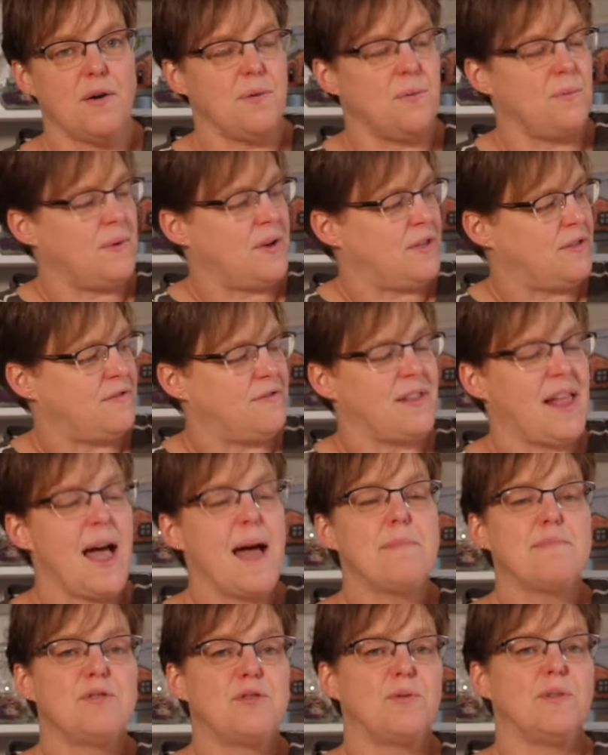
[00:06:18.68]
with
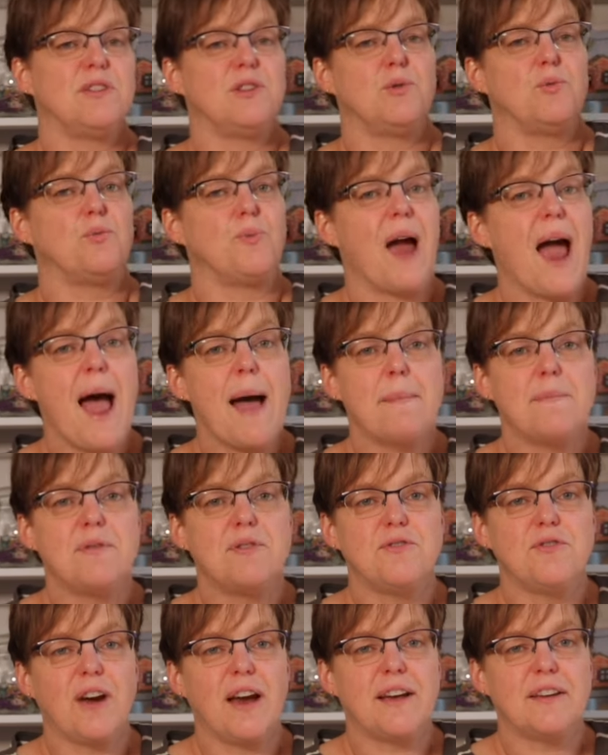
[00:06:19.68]
flaps. So it's a
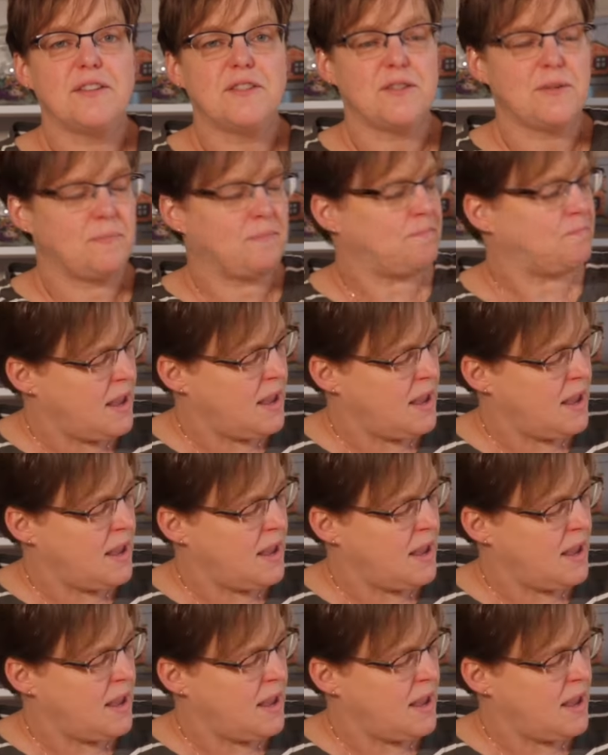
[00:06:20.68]
wrap dress.